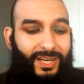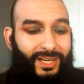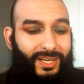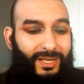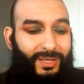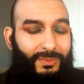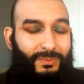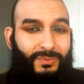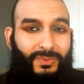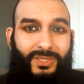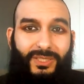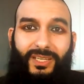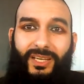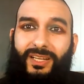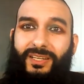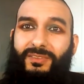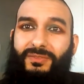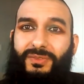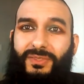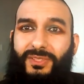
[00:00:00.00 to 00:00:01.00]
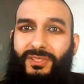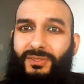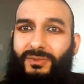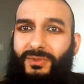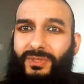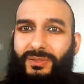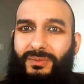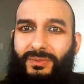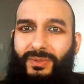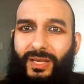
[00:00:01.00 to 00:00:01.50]
what kind of, you know,
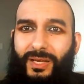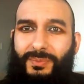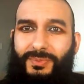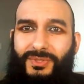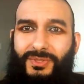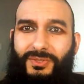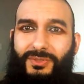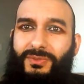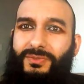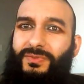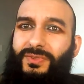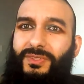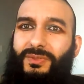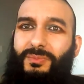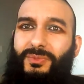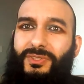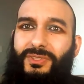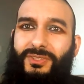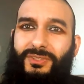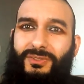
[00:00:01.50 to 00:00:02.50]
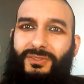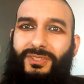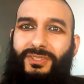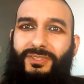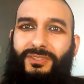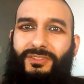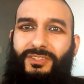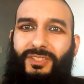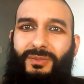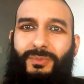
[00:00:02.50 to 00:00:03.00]
what helps you feel more included
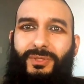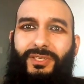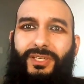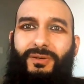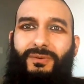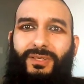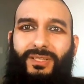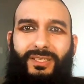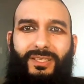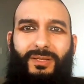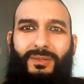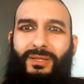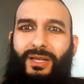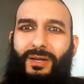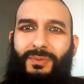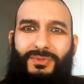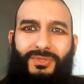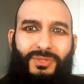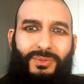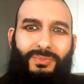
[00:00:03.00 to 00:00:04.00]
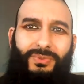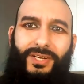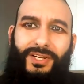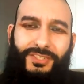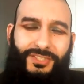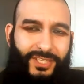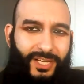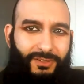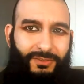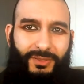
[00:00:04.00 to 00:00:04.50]
in your community, what helps you
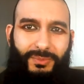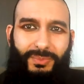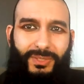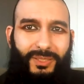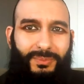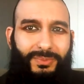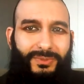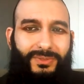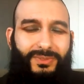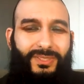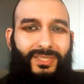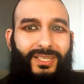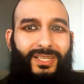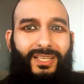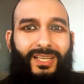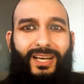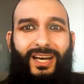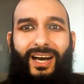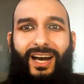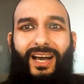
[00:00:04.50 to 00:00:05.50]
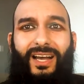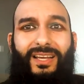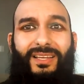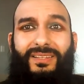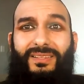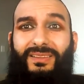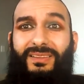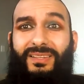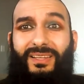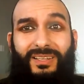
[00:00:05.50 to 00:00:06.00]
branch out with people. I
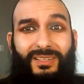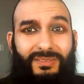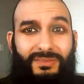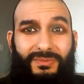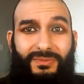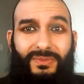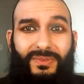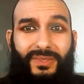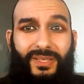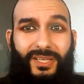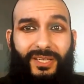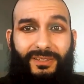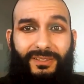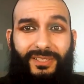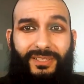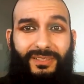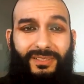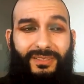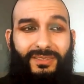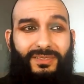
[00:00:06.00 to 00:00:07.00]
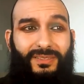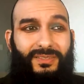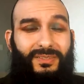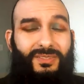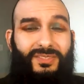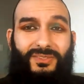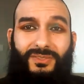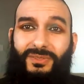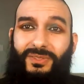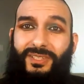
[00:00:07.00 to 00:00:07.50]
love hearing
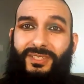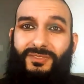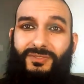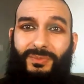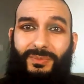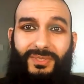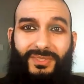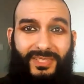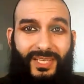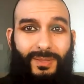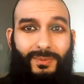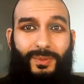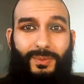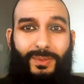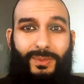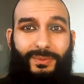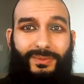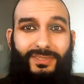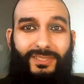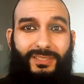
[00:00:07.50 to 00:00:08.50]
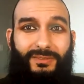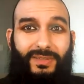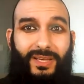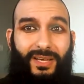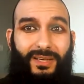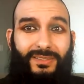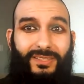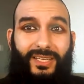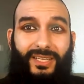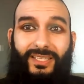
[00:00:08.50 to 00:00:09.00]
stories from disabled people of
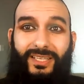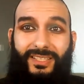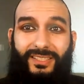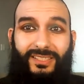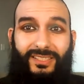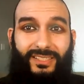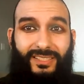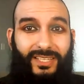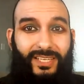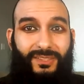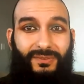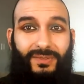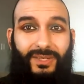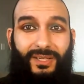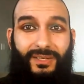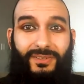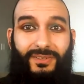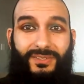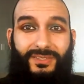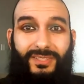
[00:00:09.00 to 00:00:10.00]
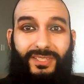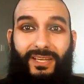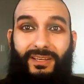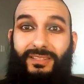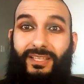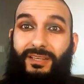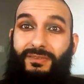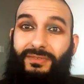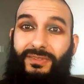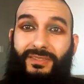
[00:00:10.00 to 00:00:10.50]
how they like to connect with others and how
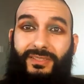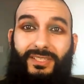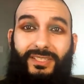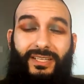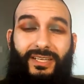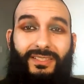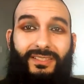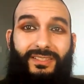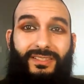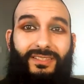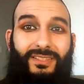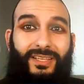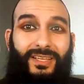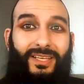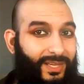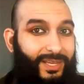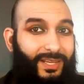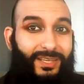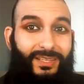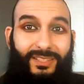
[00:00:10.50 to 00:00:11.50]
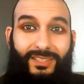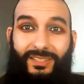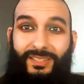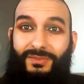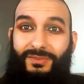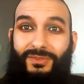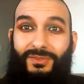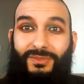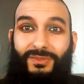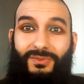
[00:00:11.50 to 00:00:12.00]
they feel connected. And
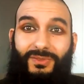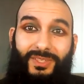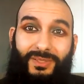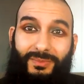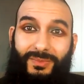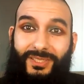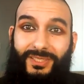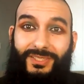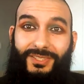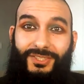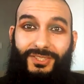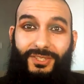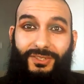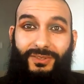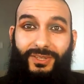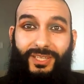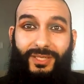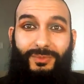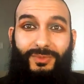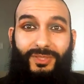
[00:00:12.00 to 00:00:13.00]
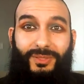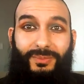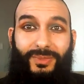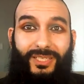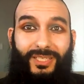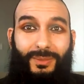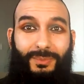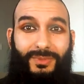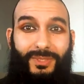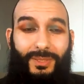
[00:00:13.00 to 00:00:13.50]
if you want me to show any more
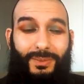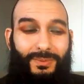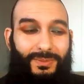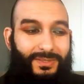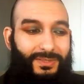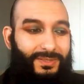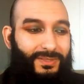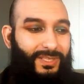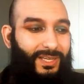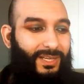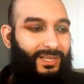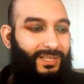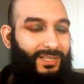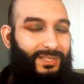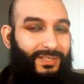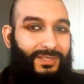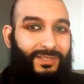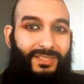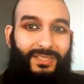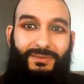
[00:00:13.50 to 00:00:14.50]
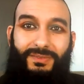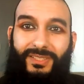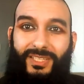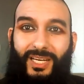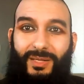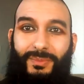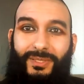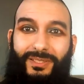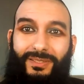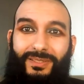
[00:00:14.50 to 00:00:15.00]
makeup tips, leave a
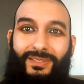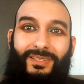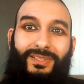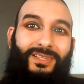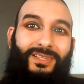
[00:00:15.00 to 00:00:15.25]
comment.